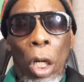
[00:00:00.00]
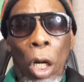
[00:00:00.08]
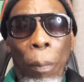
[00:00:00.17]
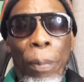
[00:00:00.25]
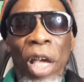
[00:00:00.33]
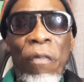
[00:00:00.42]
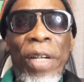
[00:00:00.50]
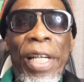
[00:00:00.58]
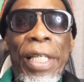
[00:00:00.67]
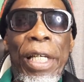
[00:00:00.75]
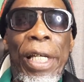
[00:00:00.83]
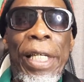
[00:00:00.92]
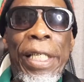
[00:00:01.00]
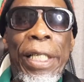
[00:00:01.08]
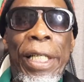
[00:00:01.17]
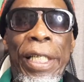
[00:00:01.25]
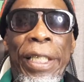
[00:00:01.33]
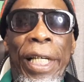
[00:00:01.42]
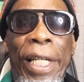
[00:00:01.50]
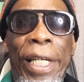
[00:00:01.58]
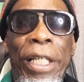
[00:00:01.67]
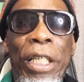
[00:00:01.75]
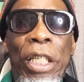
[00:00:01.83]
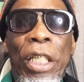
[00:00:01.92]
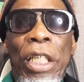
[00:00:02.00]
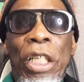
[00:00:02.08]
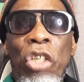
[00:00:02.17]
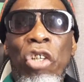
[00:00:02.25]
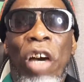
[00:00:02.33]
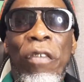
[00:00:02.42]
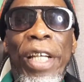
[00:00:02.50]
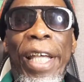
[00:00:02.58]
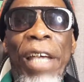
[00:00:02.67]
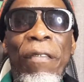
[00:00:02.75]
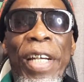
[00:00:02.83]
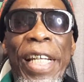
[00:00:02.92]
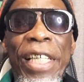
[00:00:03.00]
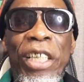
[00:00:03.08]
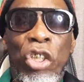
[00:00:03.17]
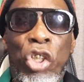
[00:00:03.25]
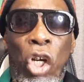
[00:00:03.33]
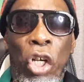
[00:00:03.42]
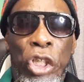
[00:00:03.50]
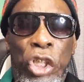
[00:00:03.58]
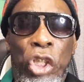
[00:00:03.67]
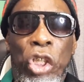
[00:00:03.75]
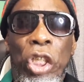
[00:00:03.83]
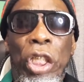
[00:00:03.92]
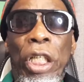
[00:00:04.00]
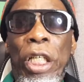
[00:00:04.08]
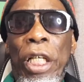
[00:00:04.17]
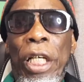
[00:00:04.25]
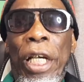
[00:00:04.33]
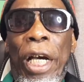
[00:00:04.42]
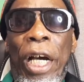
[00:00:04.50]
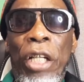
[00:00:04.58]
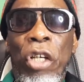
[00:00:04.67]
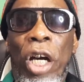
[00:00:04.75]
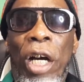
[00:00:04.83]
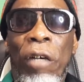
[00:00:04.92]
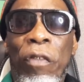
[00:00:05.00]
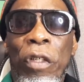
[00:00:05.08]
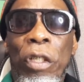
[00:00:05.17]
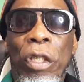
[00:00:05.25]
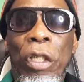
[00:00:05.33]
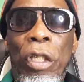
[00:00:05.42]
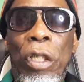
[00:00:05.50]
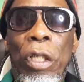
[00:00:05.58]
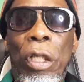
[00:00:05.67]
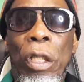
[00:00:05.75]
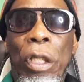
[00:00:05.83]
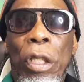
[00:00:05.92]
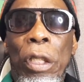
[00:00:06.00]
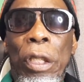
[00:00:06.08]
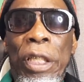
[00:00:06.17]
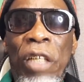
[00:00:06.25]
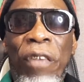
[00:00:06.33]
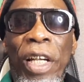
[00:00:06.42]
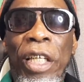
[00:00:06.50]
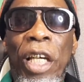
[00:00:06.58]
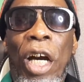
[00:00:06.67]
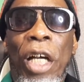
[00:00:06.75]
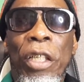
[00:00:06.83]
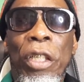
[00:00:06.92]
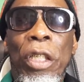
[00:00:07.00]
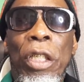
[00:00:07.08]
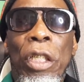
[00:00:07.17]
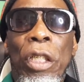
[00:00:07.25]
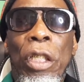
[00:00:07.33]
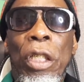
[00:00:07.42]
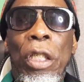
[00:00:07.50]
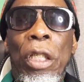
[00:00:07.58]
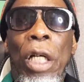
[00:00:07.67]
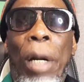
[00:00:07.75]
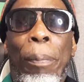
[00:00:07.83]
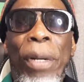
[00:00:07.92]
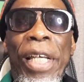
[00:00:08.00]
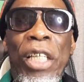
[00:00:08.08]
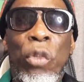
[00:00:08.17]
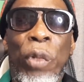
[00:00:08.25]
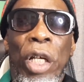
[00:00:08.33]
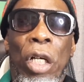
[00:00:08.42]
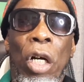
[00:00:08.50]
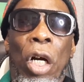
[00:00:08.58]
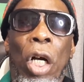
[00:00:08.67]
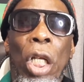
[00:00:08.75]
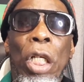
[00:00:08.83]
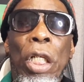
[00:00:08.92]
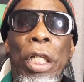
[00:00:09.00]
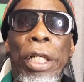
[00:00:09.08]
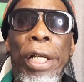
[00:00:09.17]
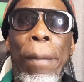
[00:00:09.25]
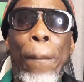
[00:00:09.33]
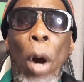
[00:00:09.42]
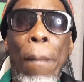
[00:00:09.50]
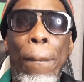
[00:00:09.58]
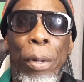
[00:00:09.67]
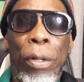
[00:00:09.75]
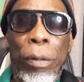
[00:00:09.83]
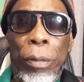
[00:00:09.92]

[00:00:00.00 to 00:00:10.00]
Up Ebenezer Lane, you have the Ebenezer Church, and you have Tivoli Garden, a place where they call the Bump.